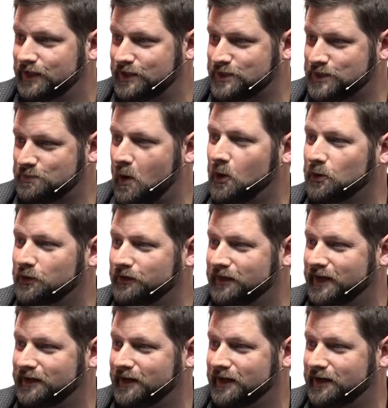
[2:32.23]
smaller
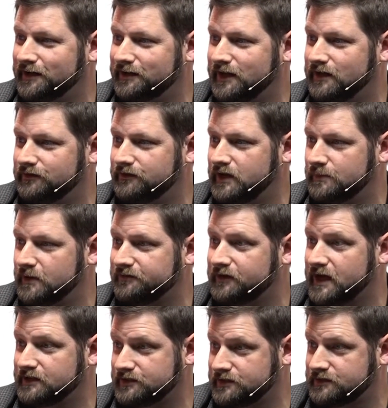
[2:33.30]
than a
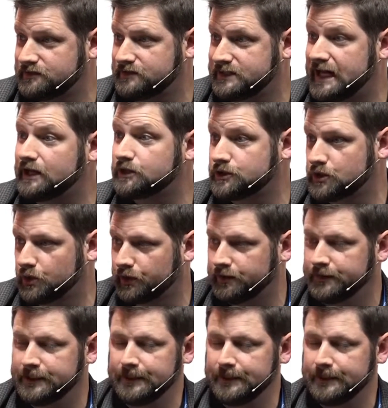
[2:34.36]
VMFS data store.